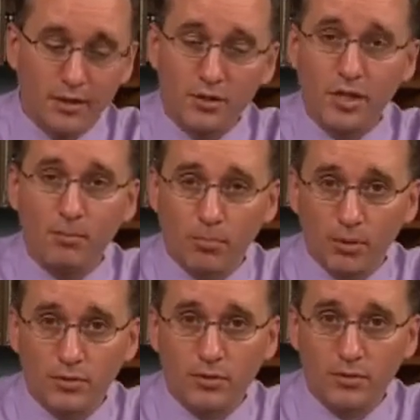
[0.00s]

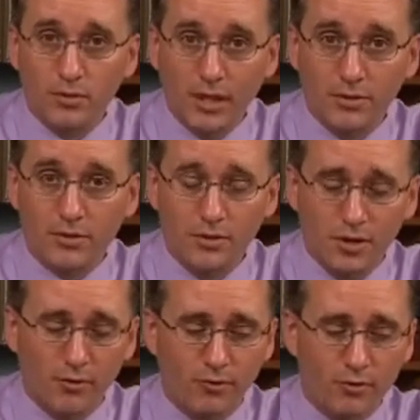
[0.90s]
temperance, that's
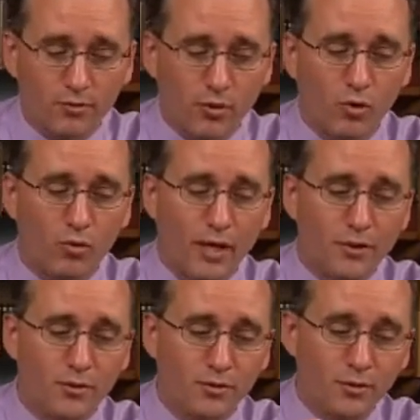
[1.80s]
self-control,
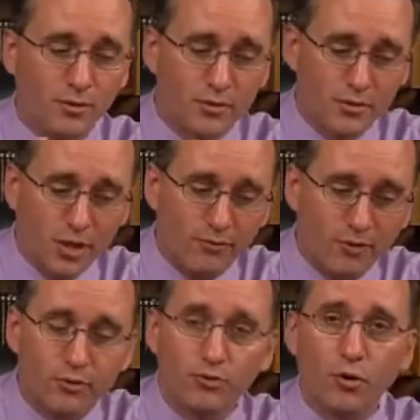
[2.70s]
and to your
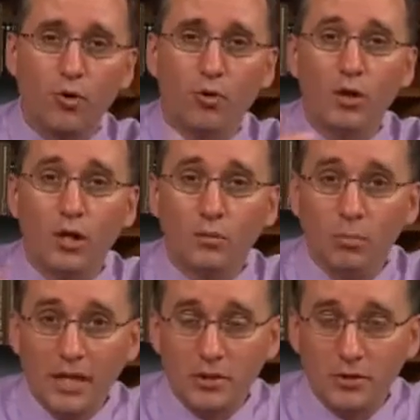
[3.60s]
self-control,
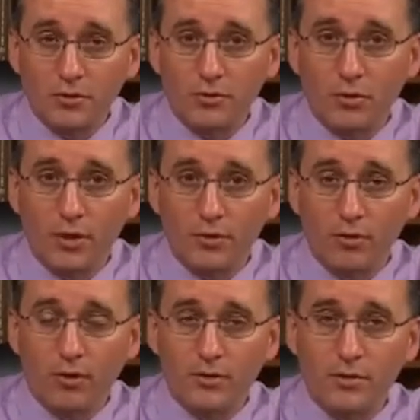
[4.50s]
patience or
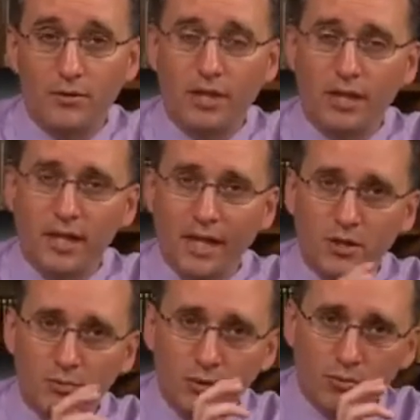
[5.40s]
endurance. There's a
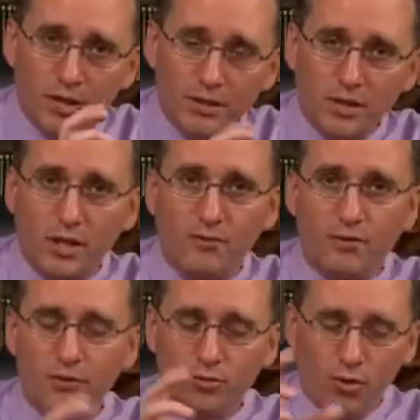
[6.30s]
connection between
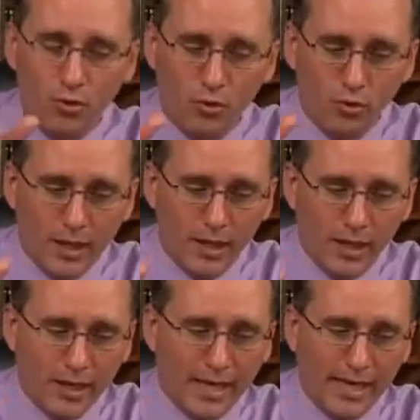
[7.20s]
self-control
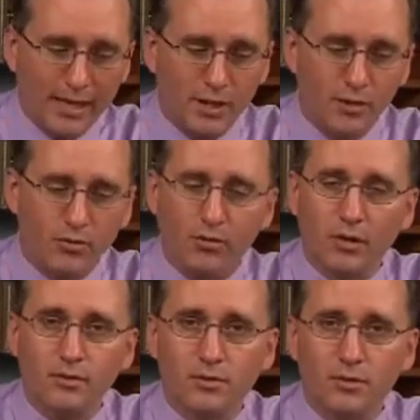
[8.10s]
and
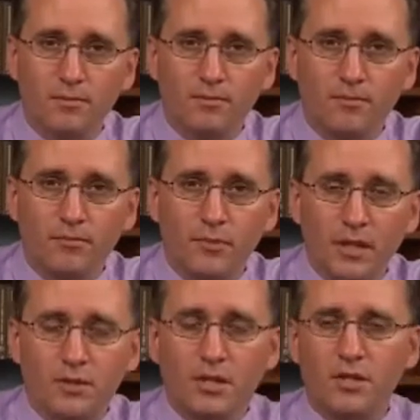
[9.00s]
endurance.
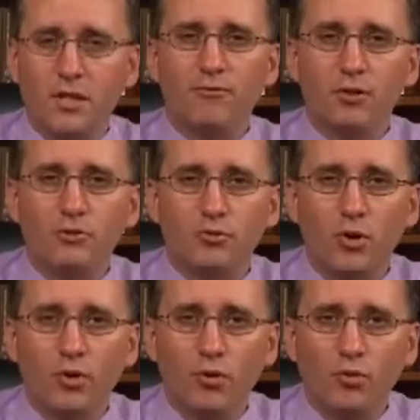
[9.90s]
See,
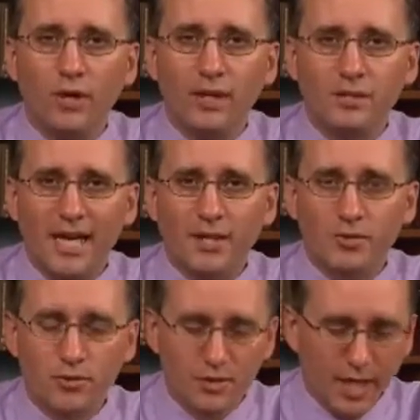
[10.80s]
self-control that is
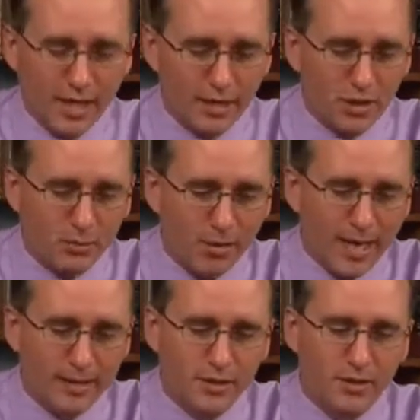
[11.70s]
exercised and
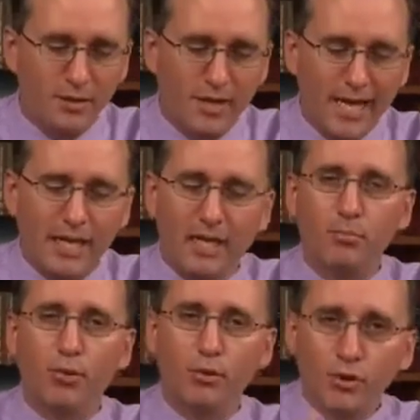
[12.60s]
practiced daily
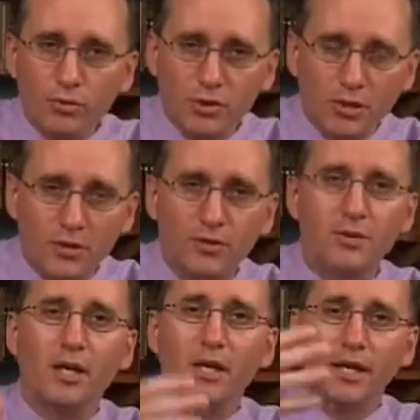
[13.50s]

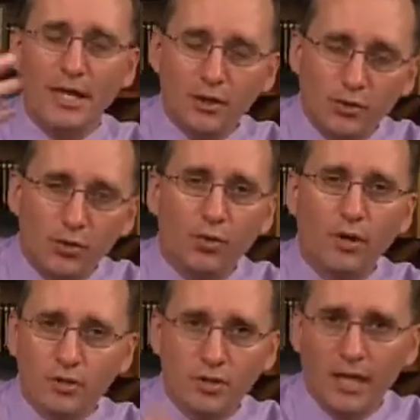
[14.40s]
produces
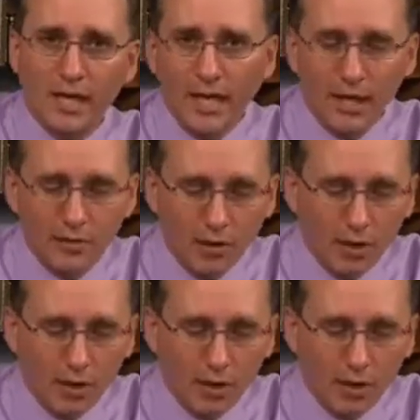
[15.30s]
endurance in the